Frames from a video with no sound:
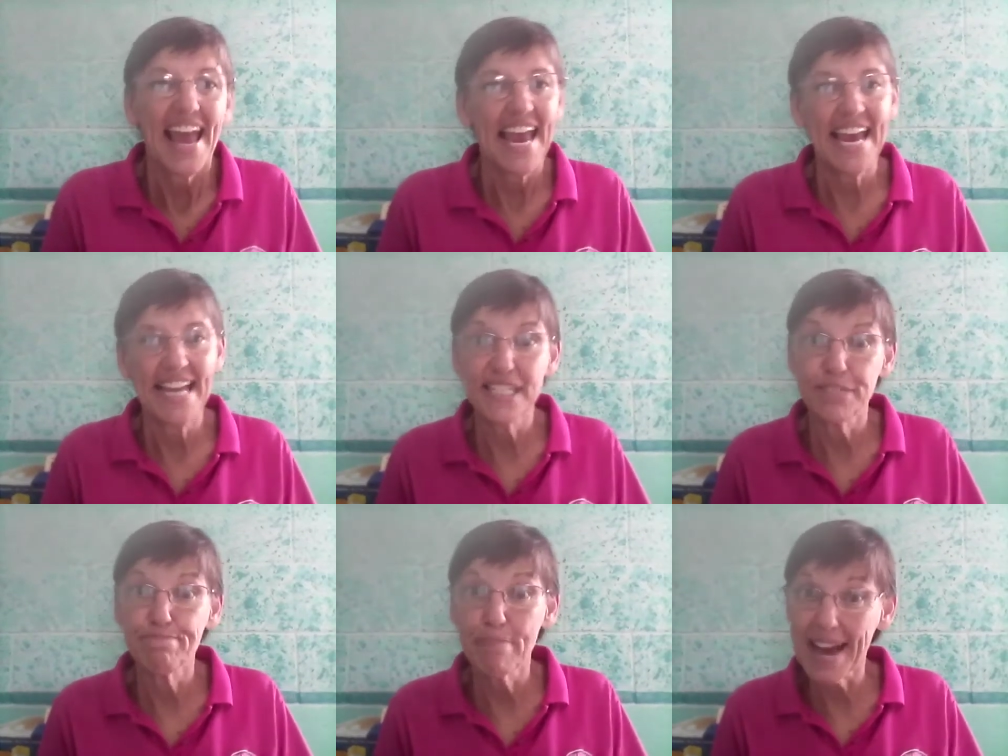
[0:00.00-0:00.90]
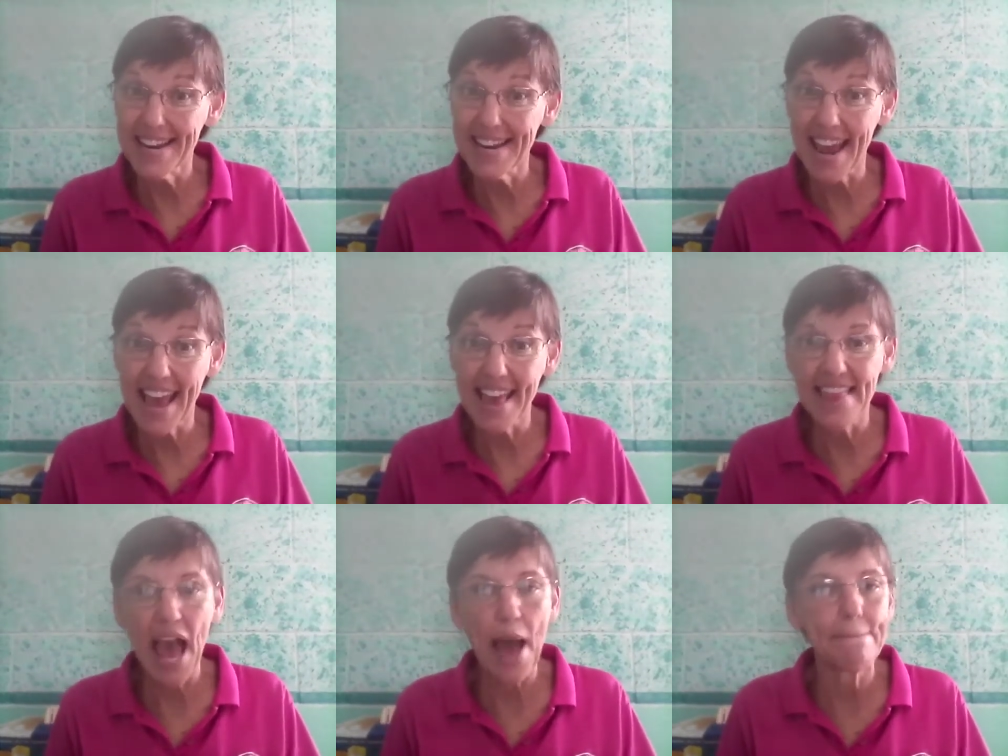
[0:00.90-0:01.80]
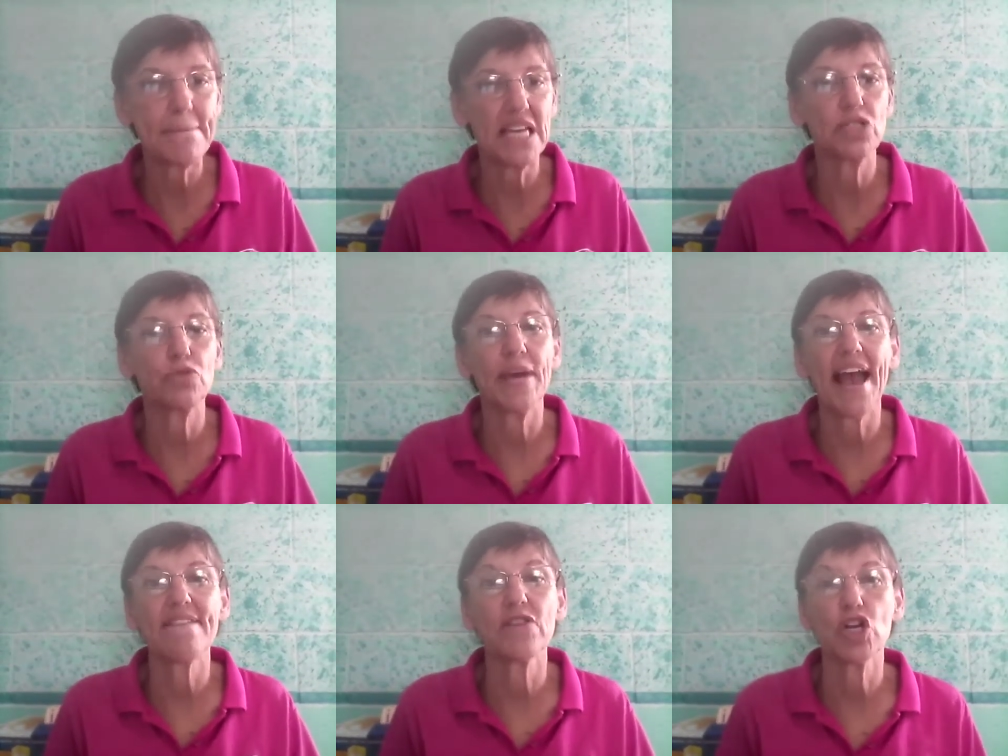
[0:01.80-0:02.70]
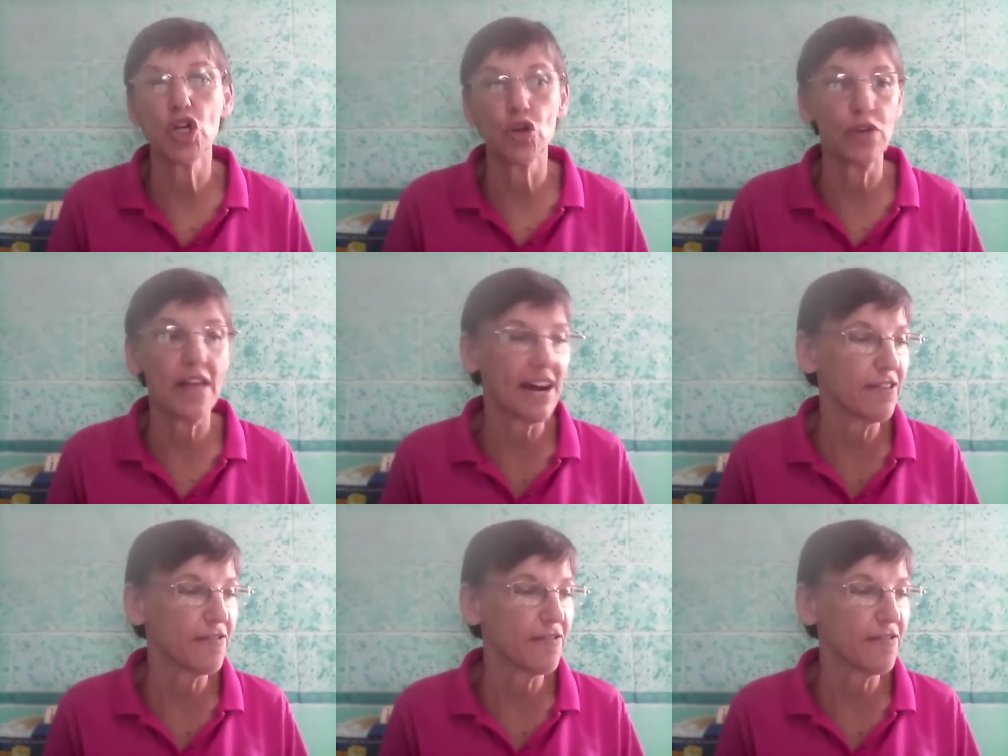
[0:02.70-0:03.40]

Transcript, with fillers: It's Monday. That means we have a new letter